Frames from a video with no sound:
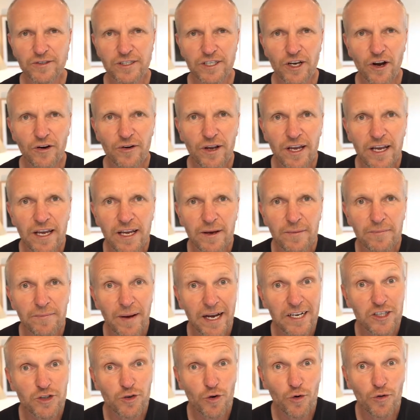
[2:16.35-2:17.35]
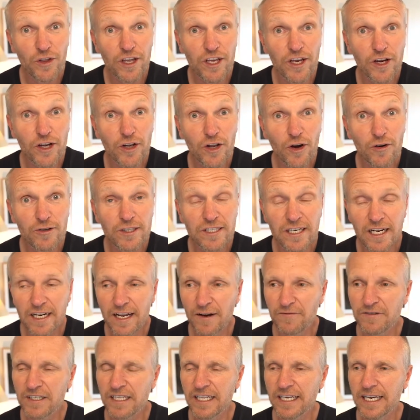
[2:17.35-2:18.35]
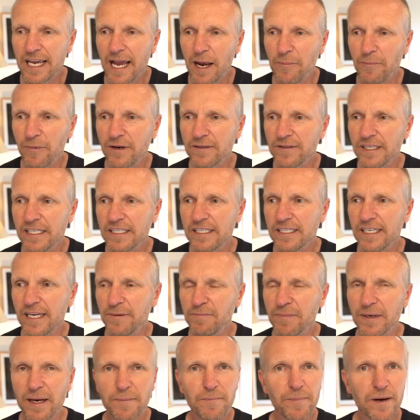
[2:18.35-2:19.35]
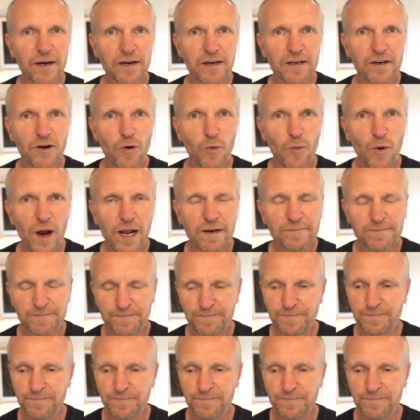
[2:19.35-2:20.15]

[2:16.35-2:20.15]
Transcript: So make sure that you're close enough to the camera is tip number one.